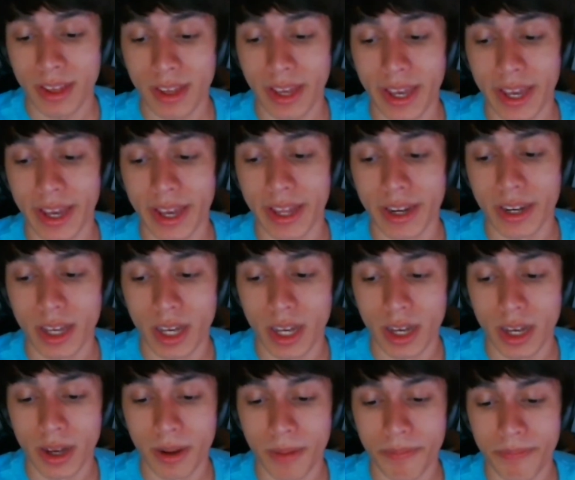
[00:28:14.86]
and
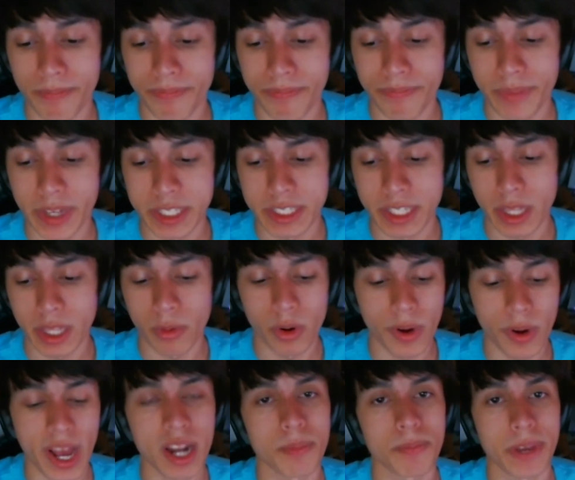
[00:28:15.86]
basically we
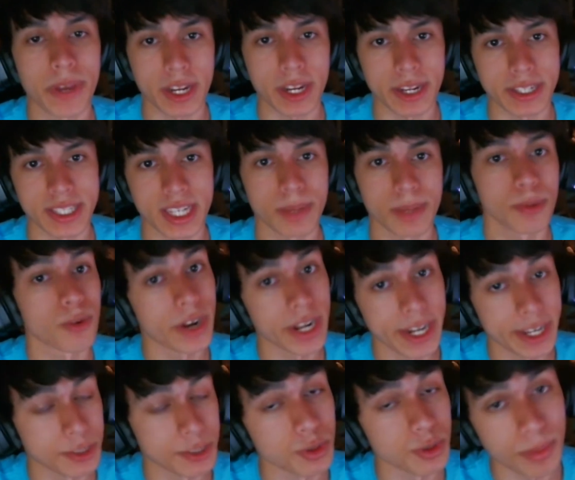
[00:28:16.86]
were at a picnic table right
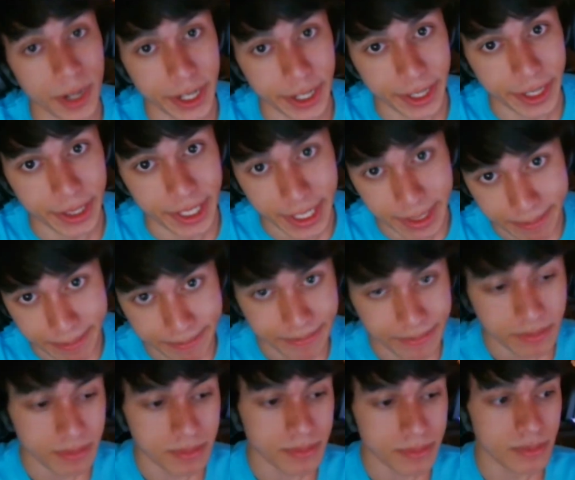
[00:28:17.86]
next to a parking lot.
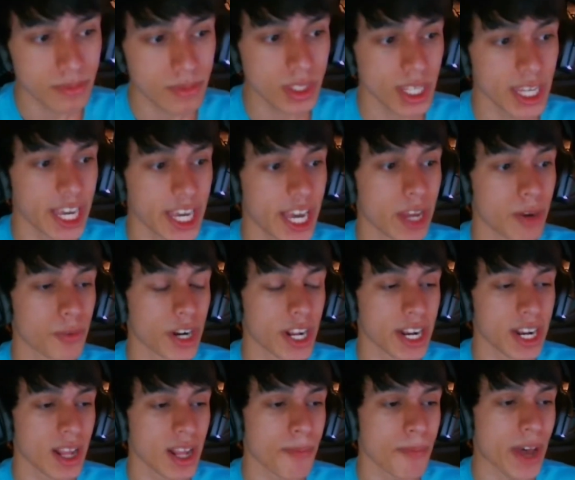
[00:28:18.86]
And what
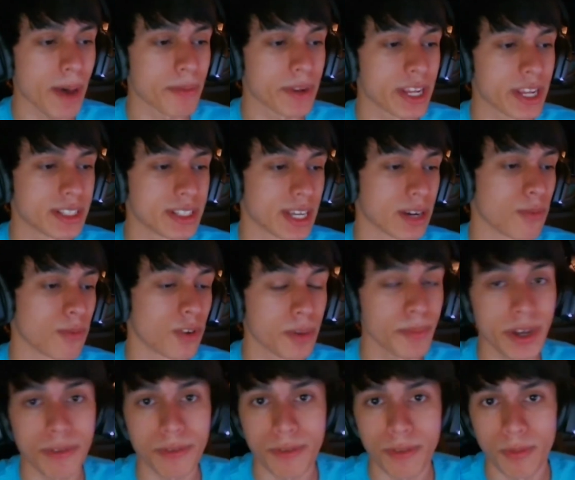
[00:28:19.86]
ended up happening is that one
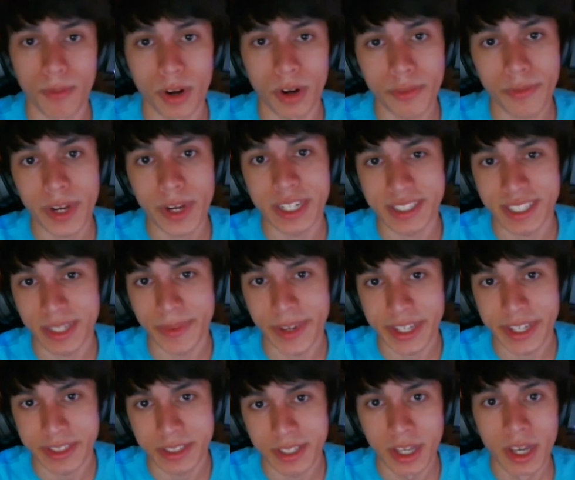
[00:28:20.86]
of my
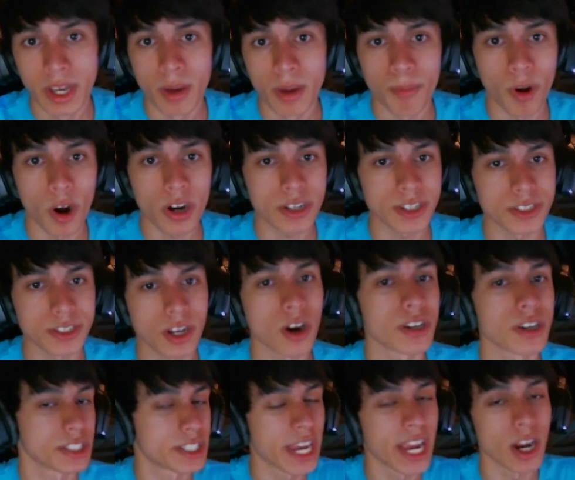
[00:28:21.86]
teammates parked his
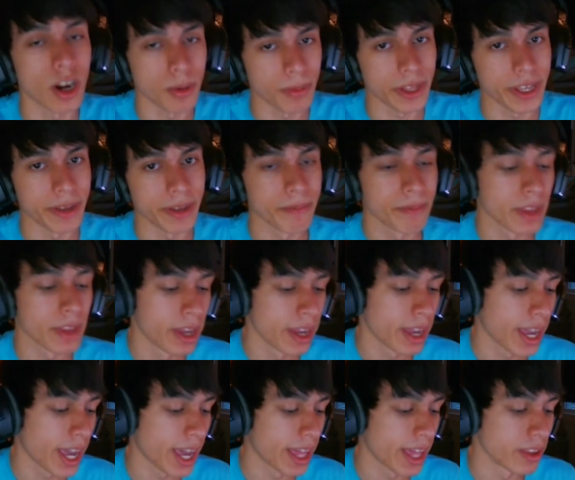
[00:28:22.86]
car terribly,
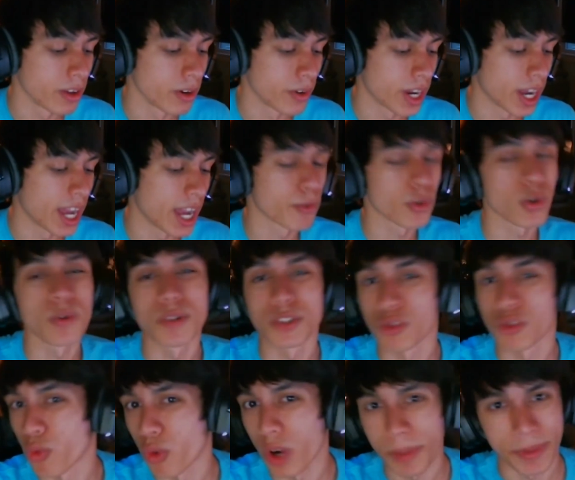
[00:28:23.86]
and everyone
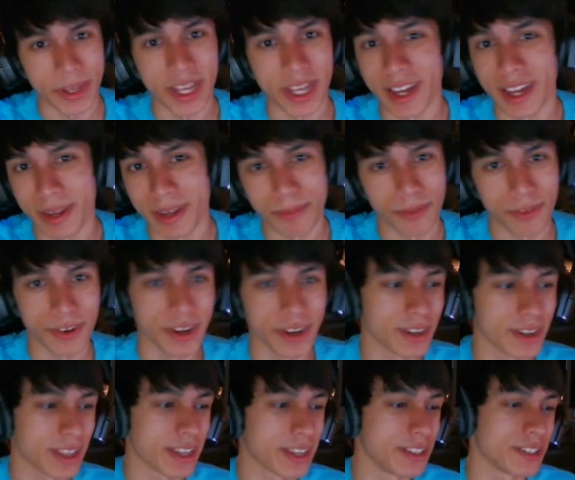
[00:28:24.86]
was ripping on him for
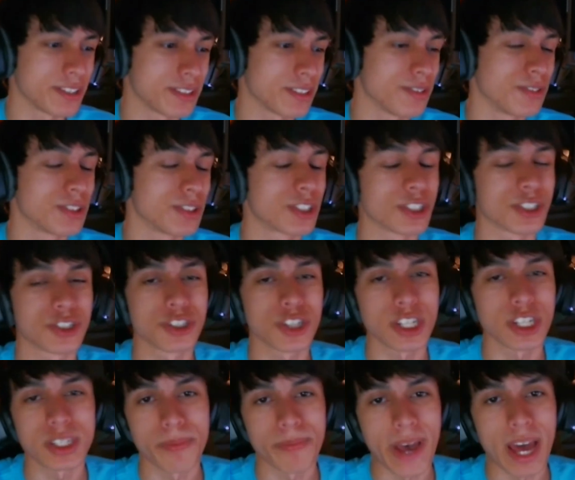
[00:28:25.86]
it. Like it was just
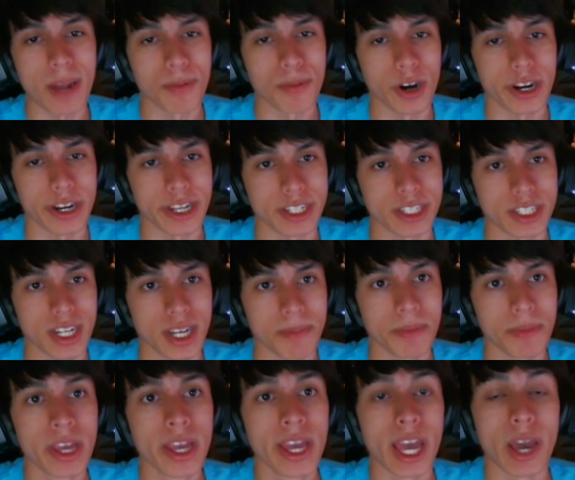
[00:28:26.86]
such a bad parking
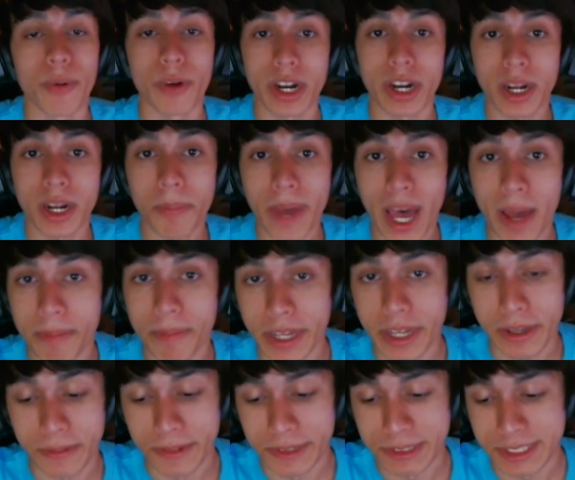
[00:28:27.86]
job. And what ended up
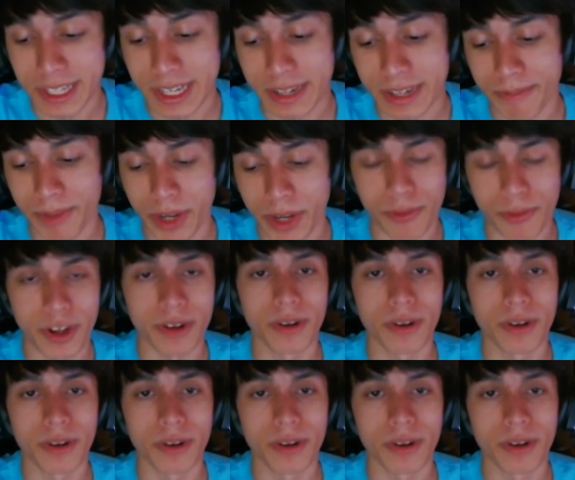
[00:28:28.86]
happening was that my